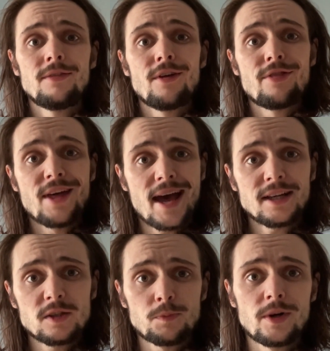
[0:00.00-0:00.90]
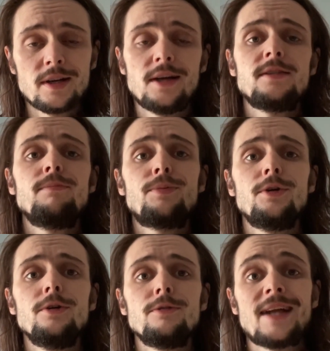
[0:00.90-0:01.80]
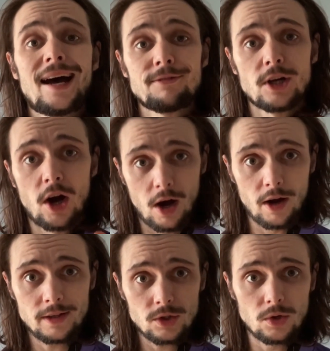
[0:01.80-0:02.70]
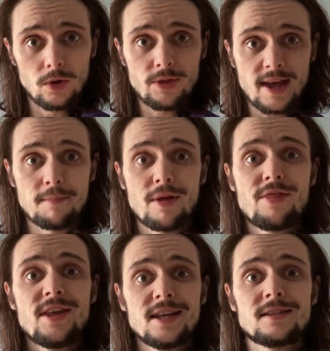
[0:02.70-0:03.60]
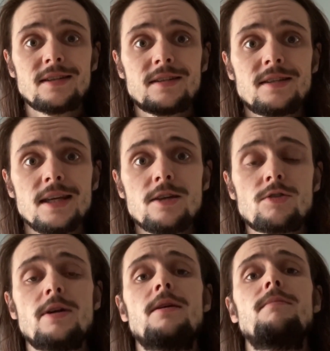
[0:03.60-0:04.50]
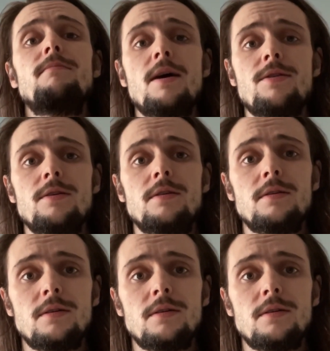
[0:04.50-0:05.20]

that their sprint has improved after I taught them this secret method.